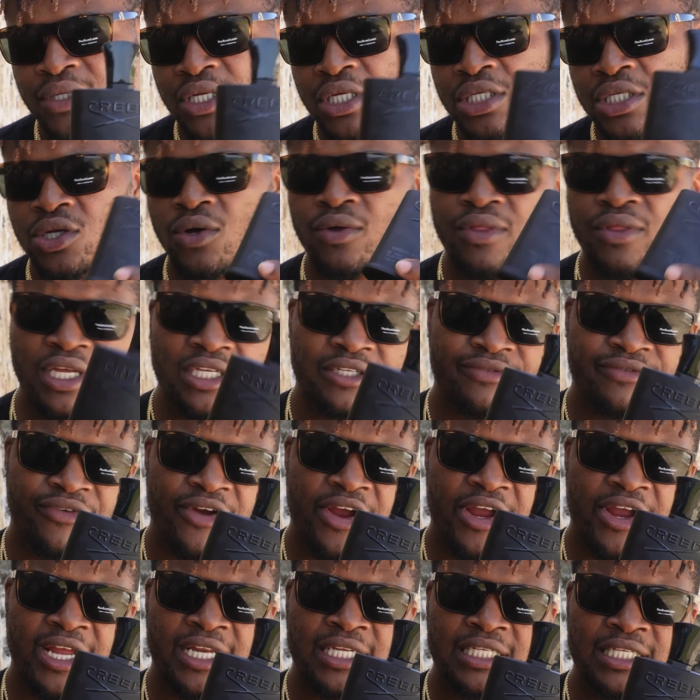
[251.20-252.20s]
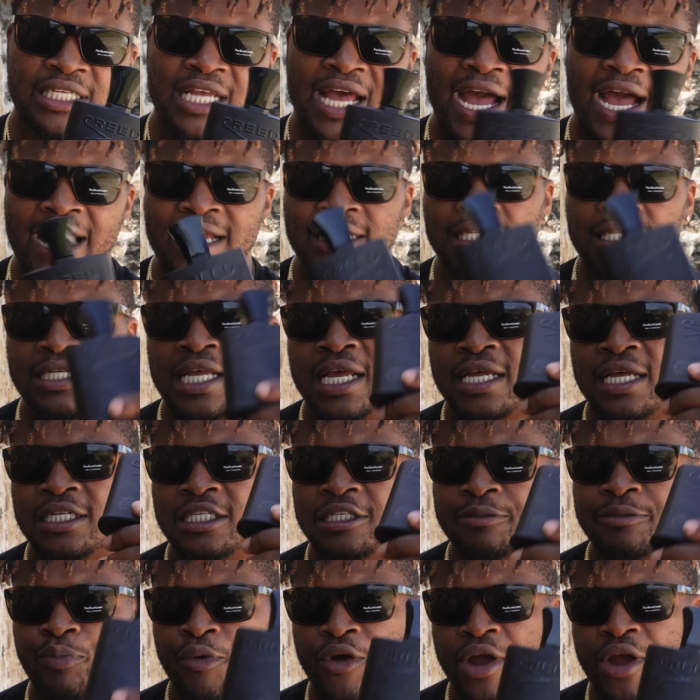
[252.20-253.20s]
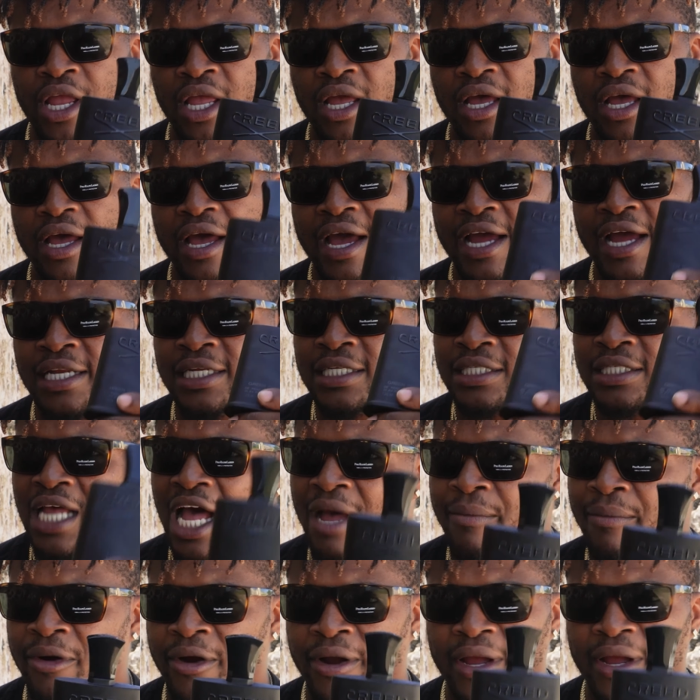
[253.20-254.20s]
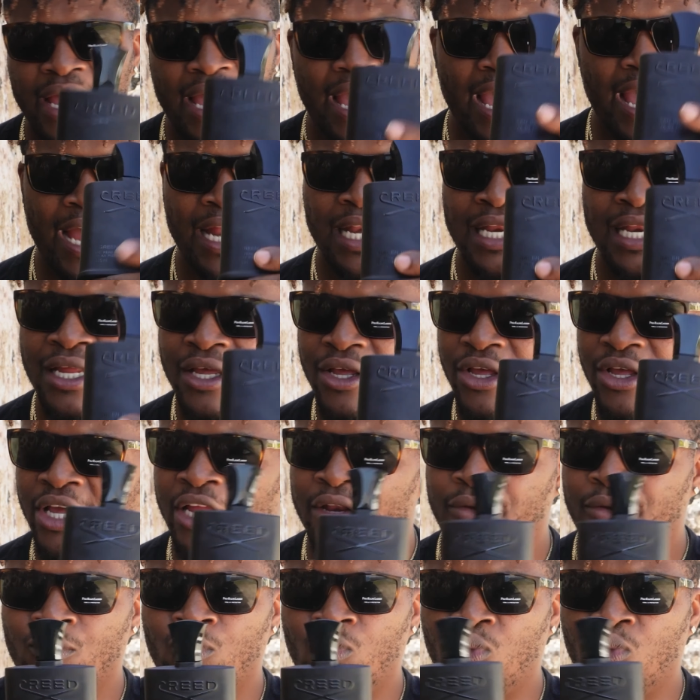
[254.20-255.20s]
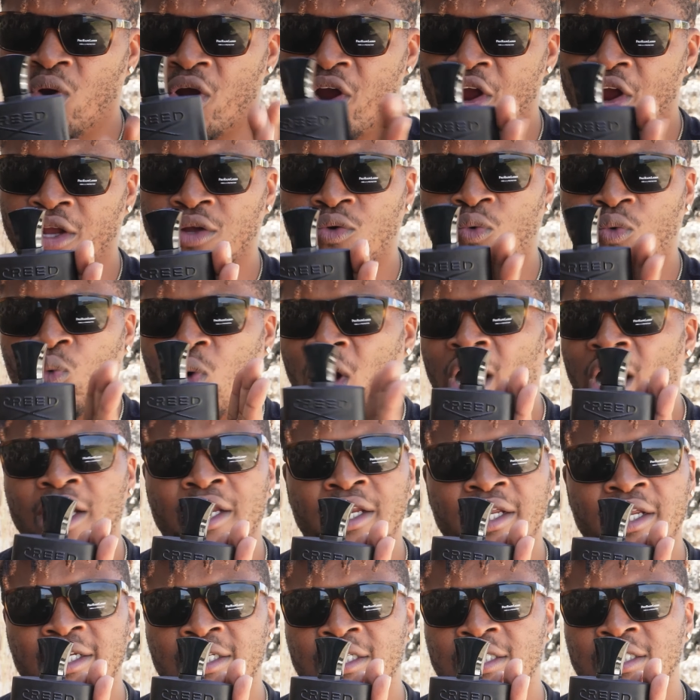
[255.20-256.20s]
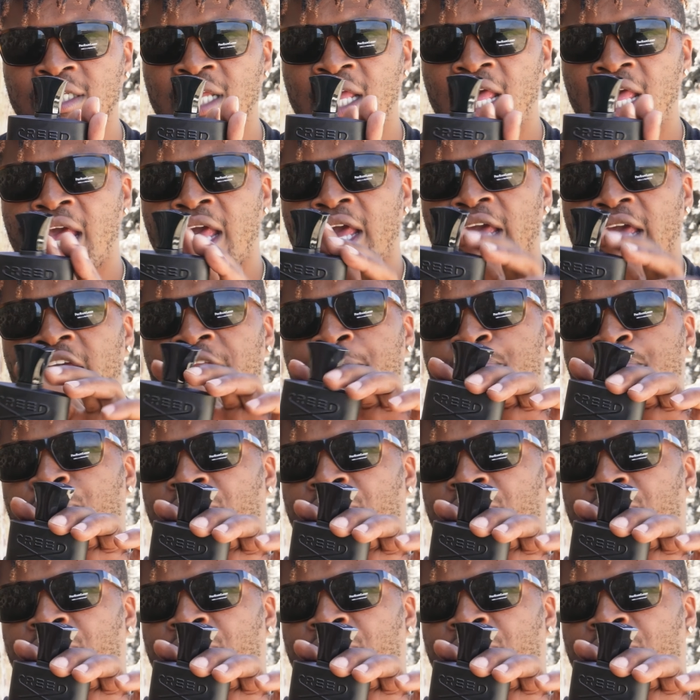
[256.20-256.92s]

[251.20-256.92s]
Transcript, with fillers: So this fragrance, guys, spring and summer, and it work wonders. It